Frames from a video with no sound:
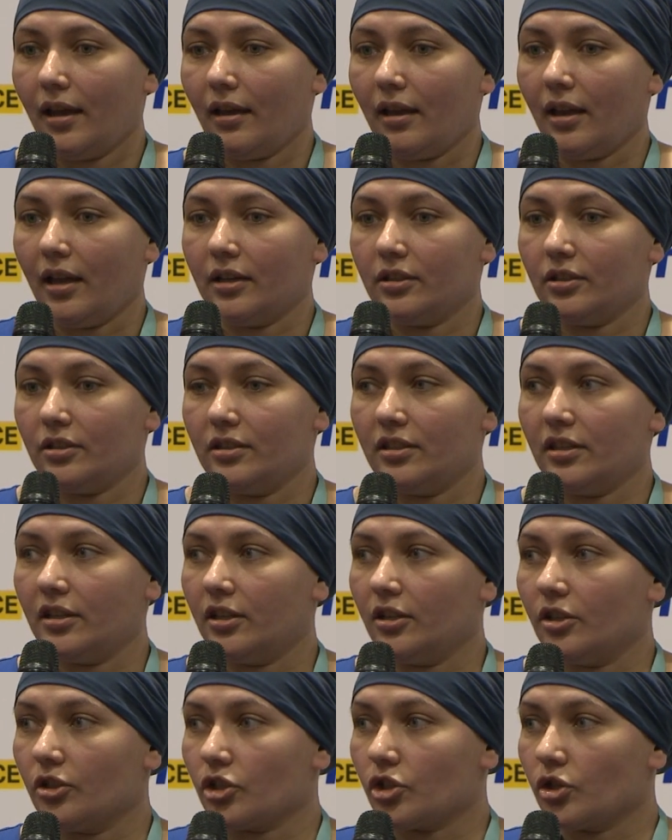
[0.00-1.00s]

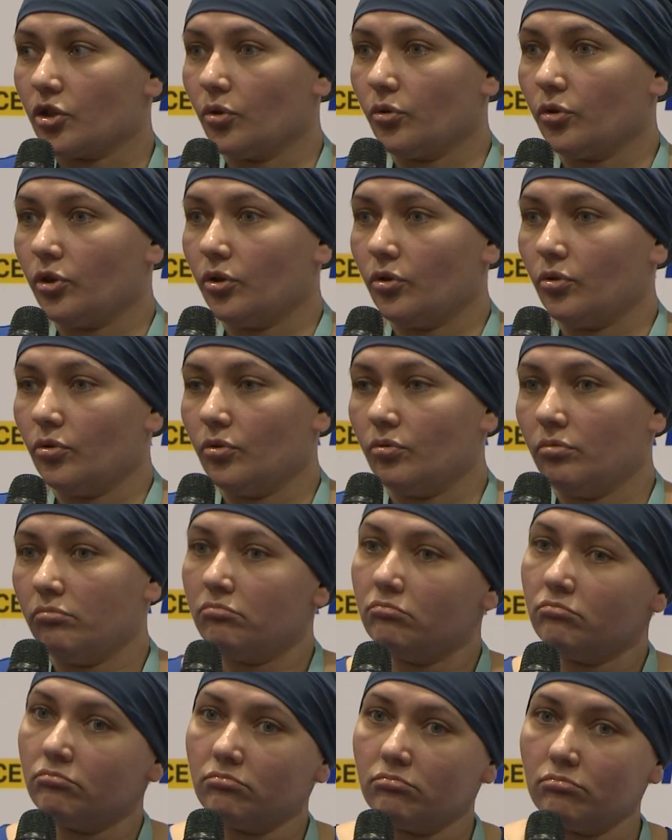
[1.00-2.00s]
and show you
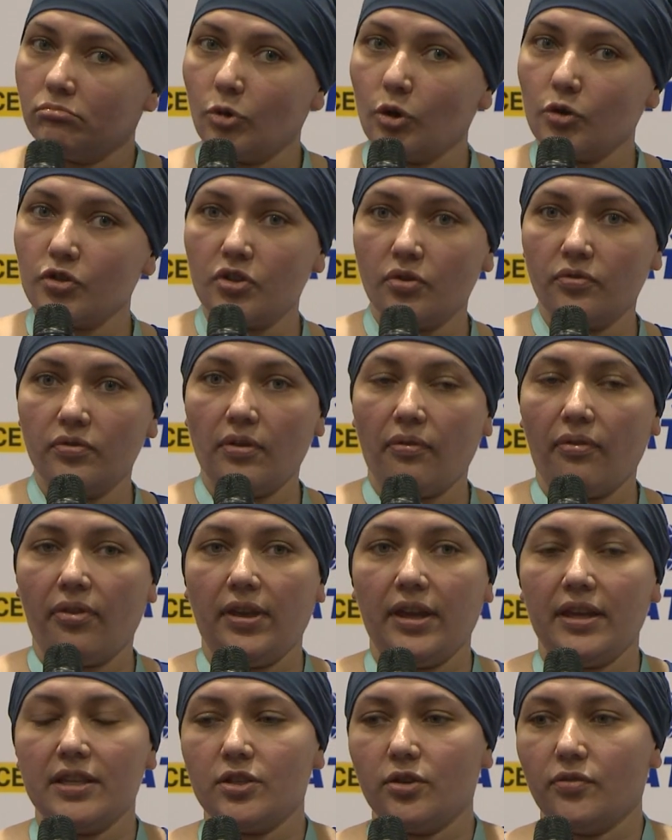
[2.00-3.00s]
most of the
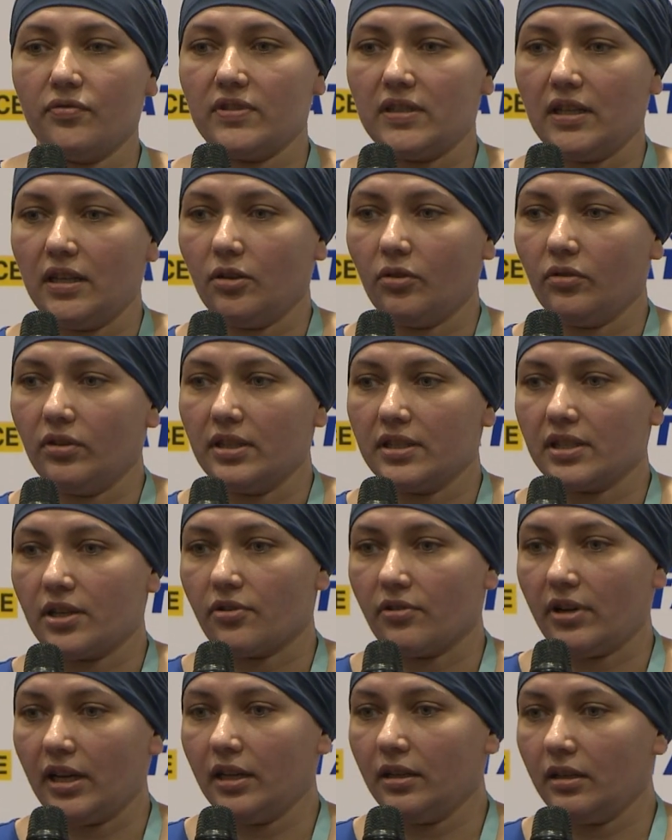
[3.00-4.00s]
things you've seen on the
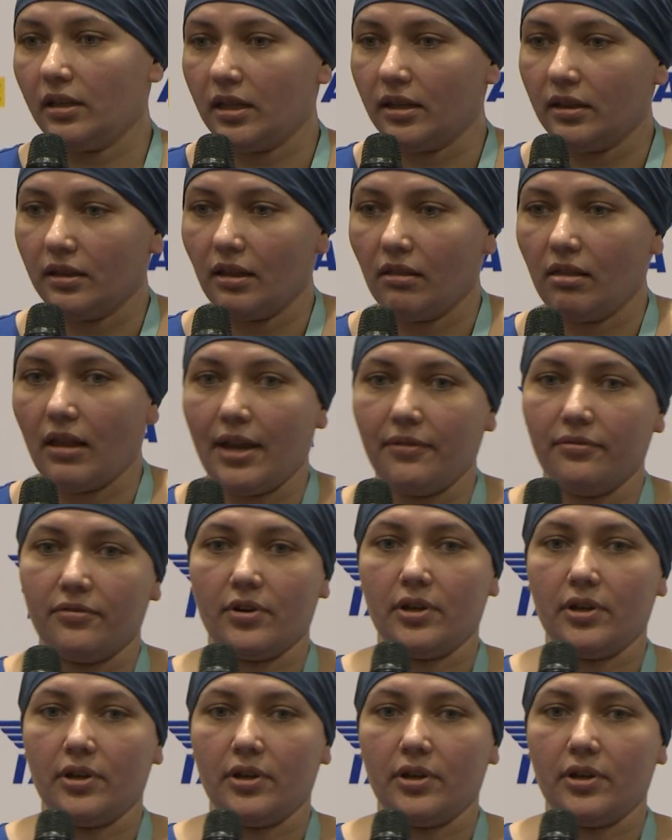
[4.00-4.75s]
screen in the live